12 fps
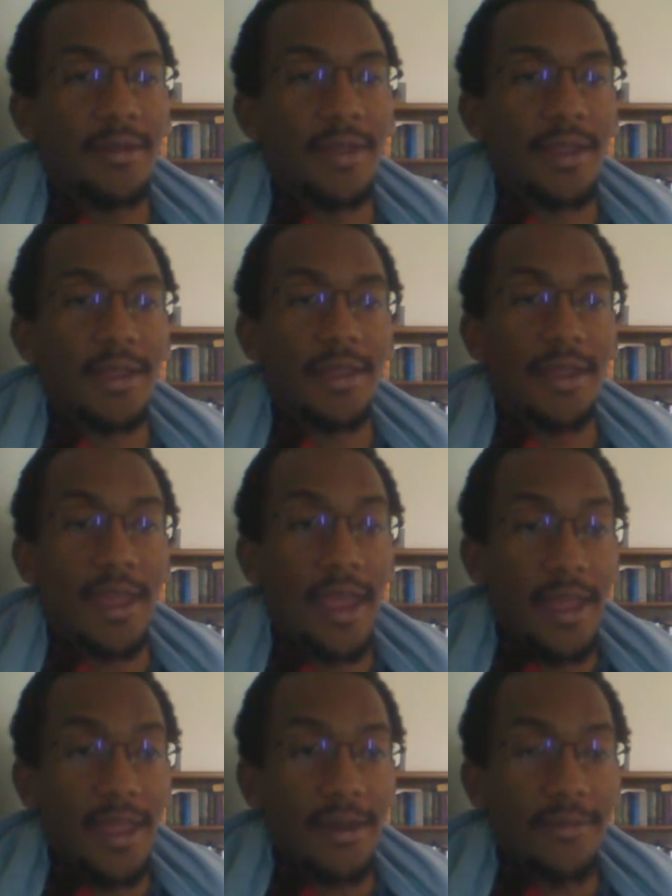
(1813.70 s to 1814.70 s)
in the
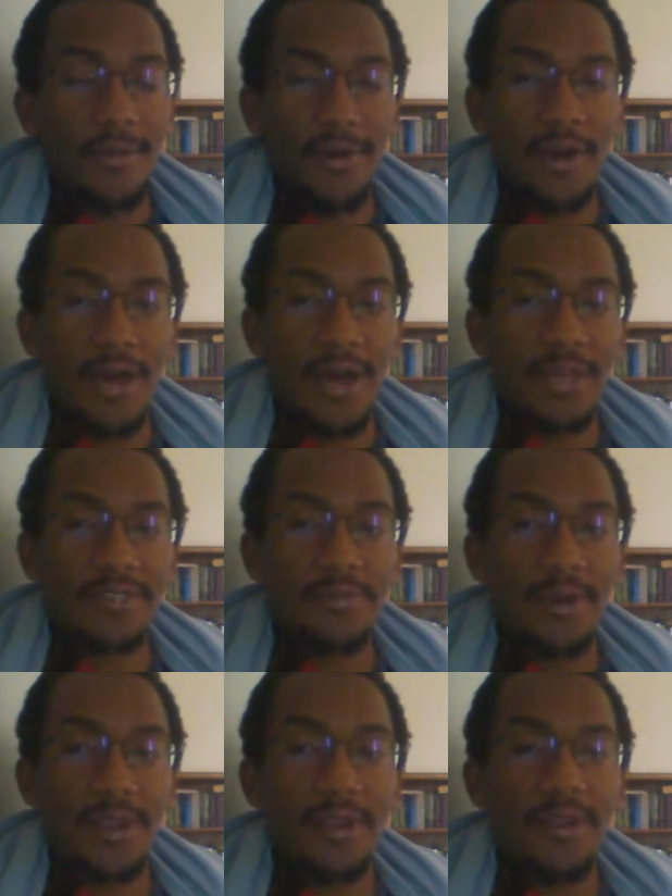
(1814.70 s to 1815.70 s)
end, Will
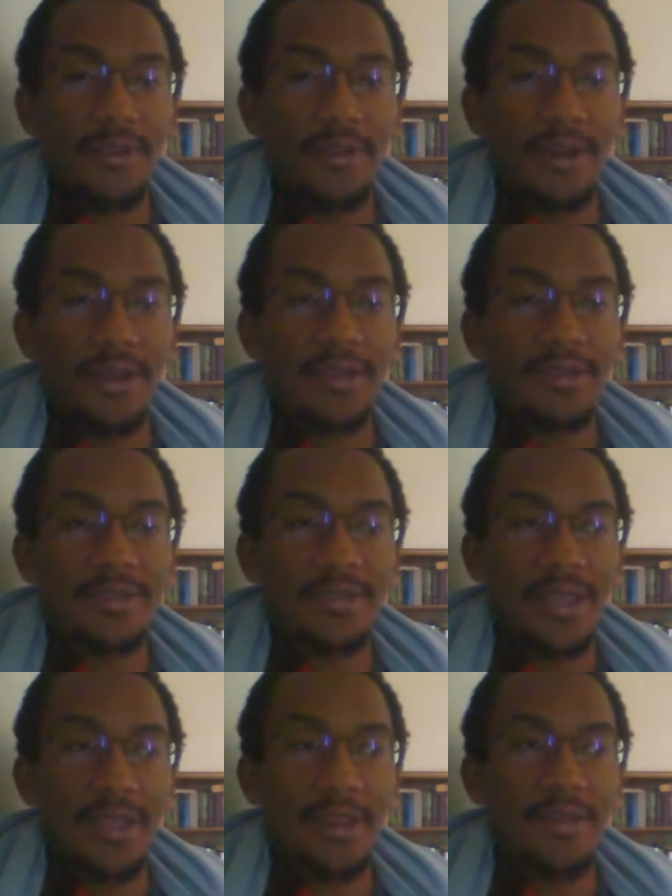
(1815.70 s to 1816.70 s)
Ospreay does
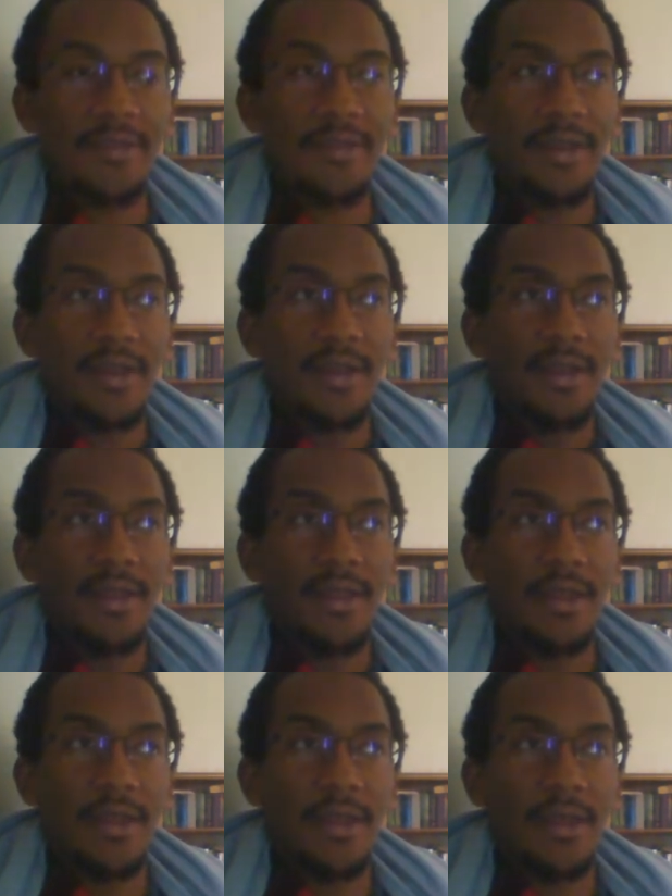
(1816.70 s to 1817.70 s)
hit
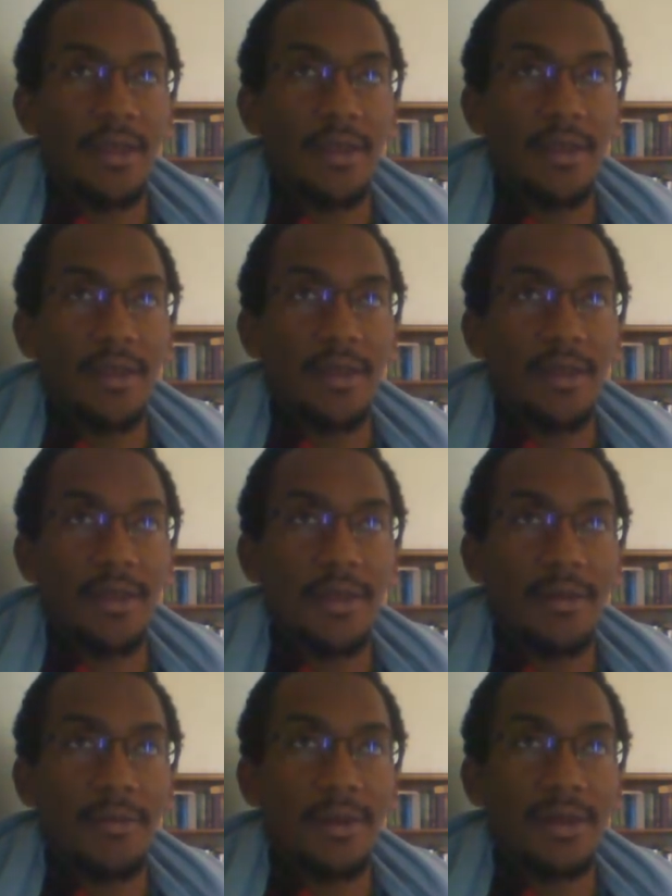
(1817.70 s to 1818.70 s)

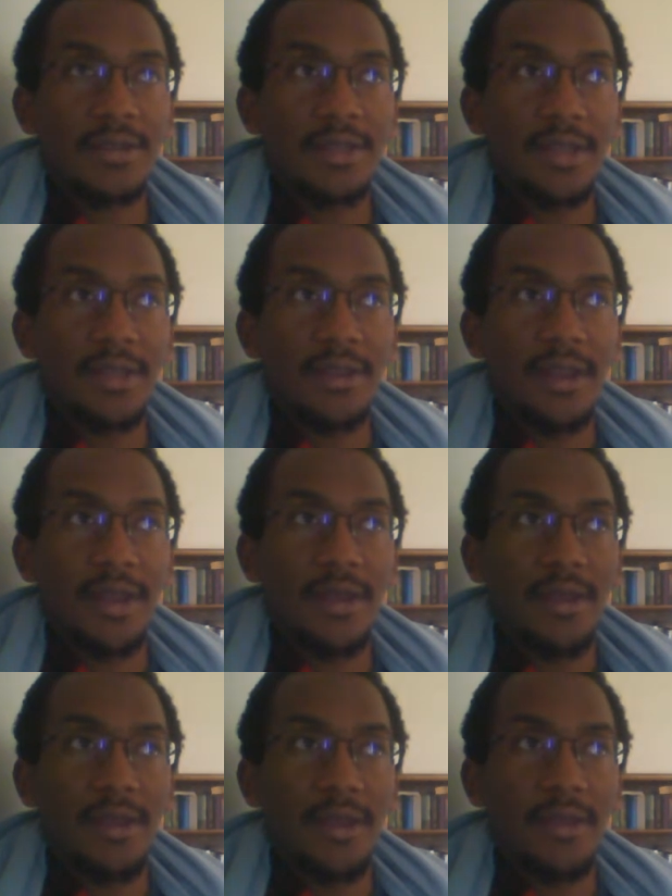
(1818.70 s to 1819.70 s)
the... I want to say he
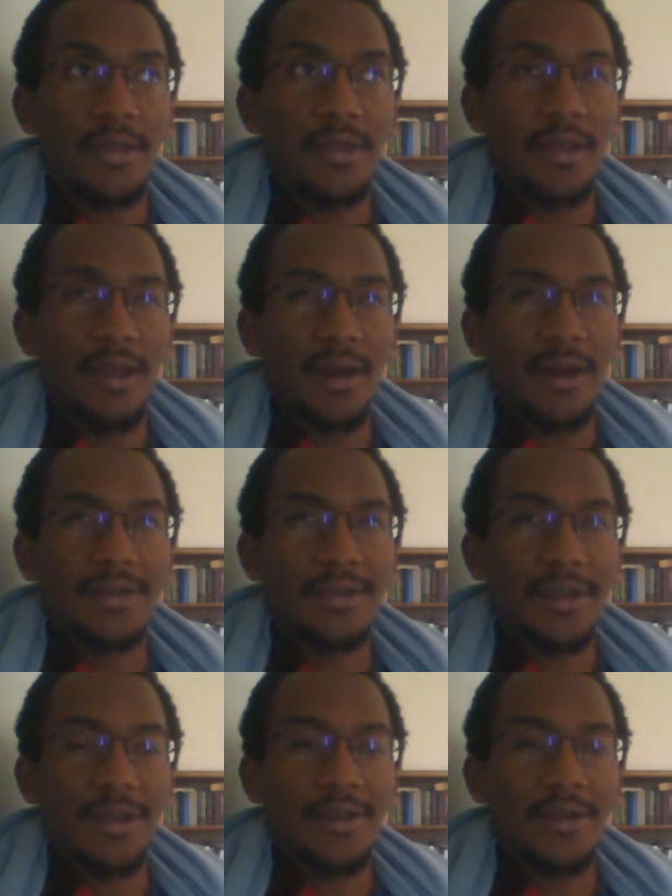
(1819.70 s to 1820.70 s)
hits the Os
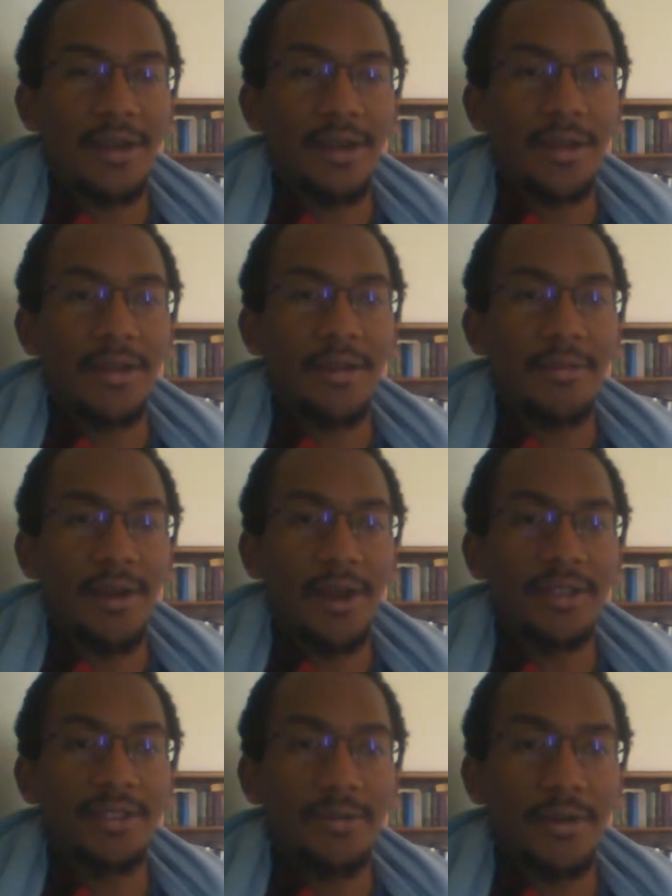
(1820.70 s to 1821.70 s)
Cutter on
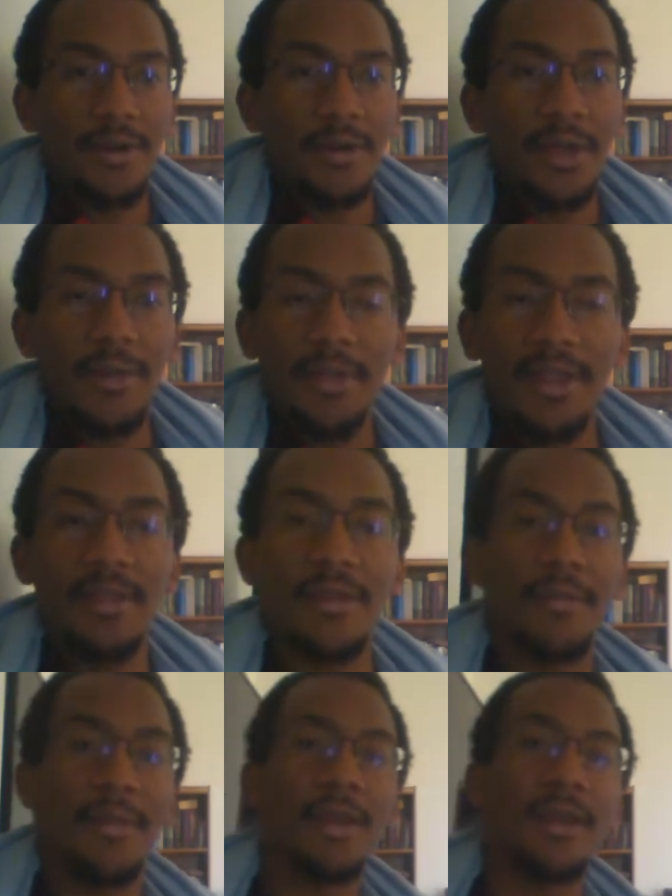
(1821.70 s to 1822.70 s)
Marty Scurll and pins him.